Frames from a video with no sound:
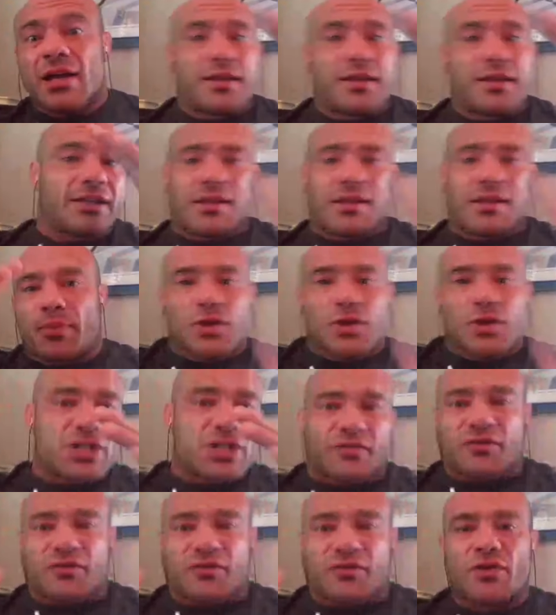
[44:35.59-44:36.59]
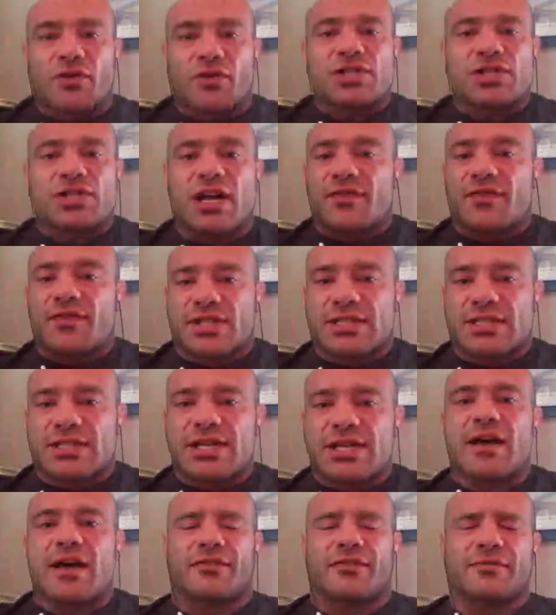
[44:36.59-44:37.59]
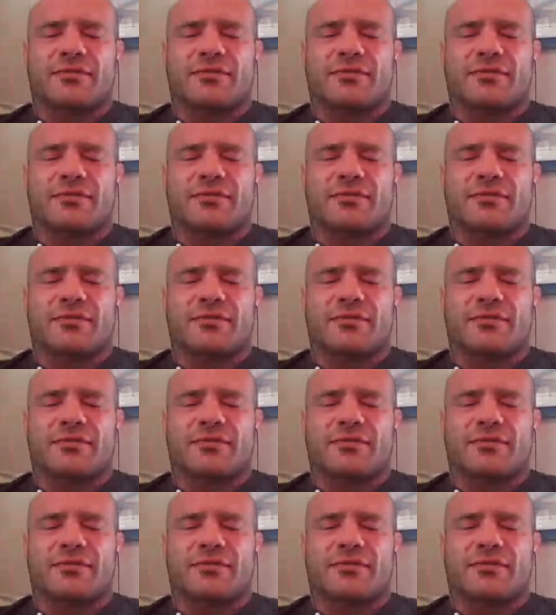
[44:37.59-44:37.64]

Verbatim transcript: that the bullshit frou frou stuff is the stuff.